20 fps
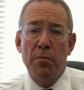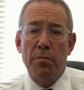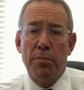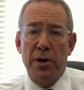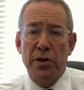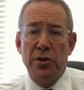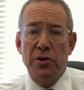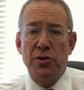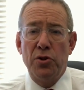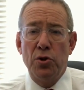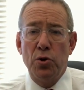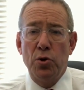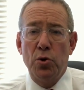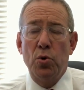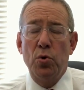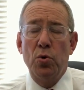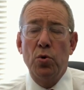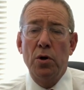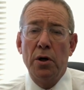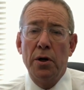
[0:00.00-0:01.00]
but
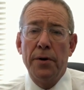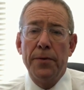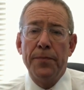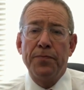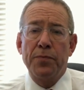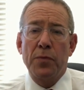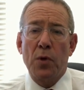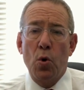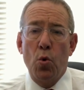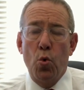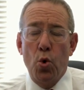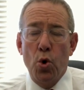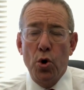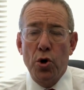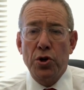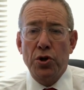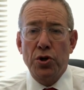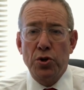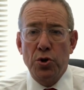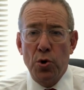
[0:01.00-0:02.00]
to
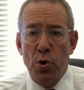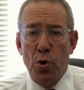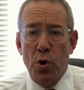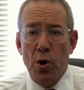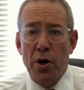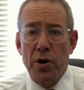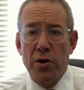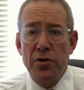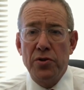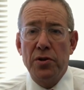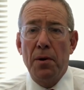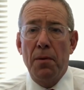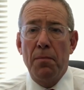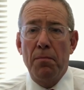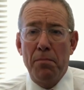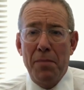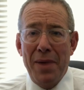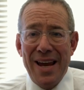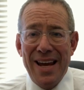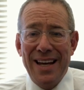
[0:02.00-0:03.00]
work towards
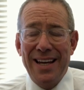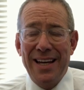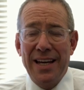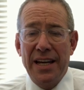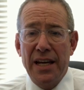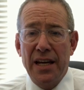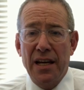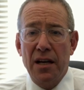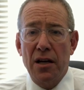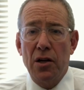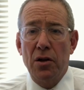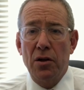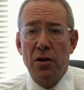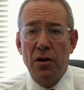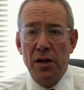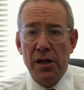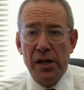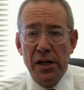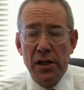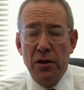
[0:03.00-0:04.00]
making
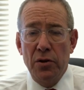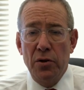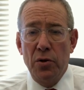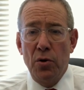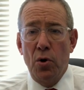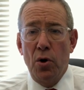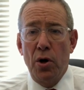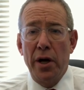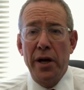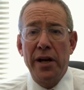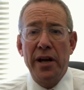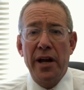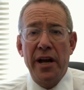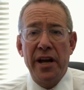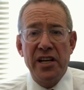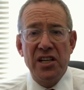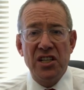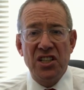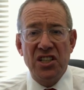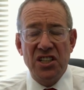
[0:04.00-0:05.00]
Illinois
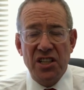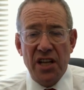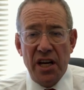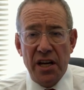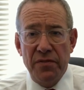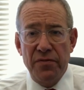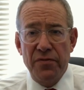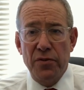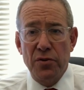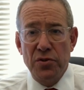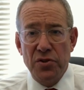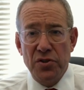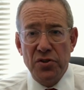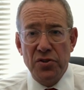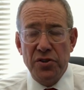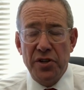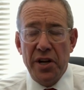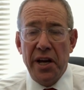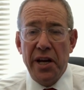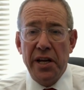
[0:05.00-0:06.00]
a safer
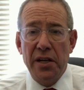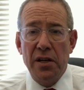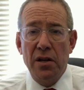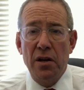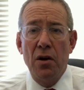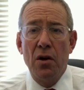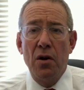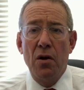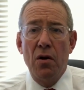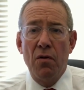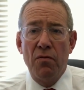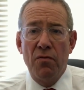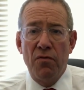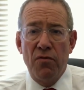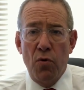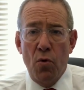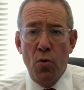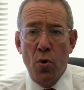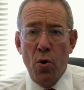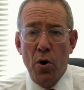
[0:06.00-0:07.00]
state
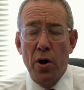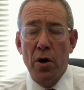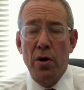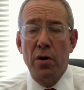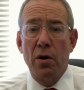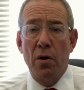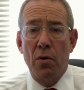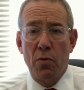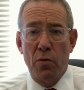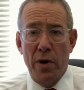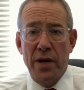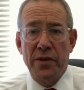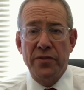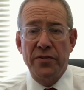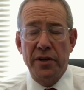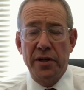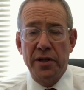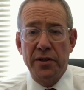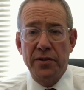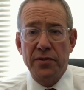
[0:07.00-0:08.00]
for
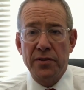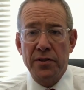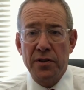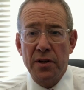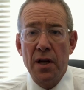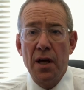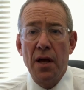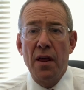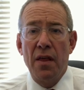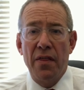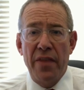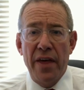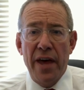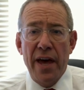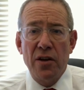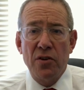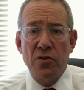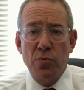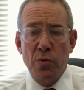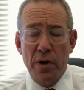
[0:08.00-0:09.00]
residents.
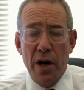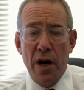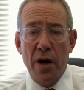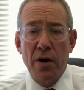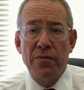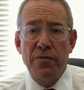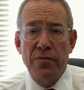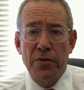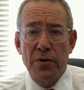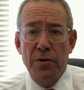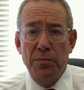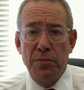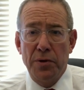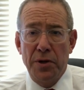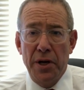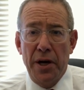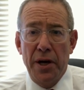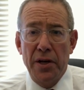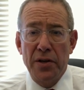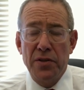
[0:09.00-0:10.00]
That is what our firm
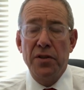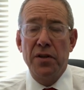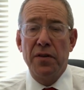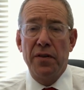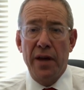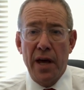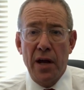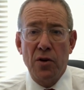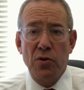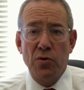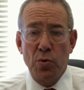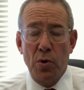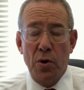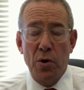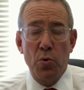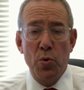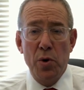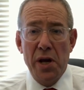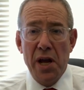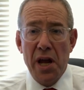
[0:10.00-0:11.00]
does, and that is
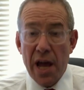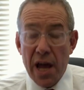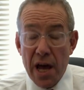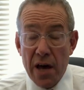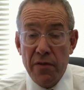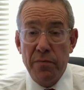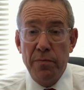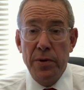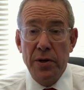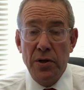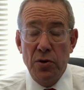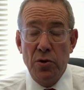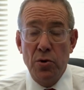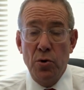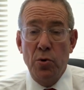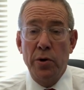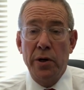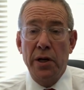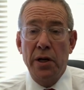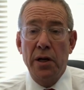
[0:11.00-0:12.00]
what we have been
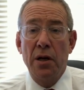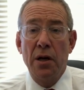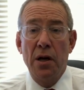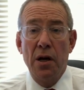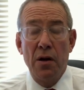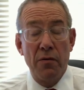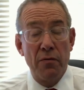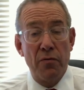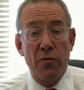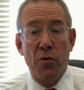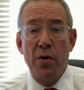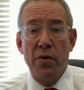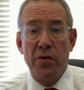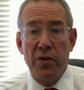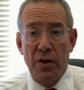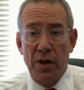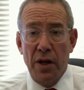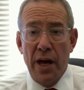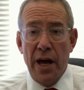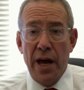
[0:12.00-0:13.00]
doing for
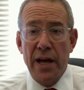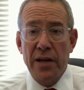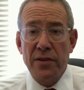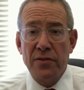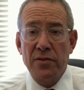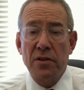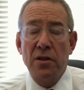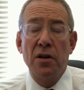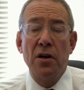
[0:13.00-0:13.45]
the last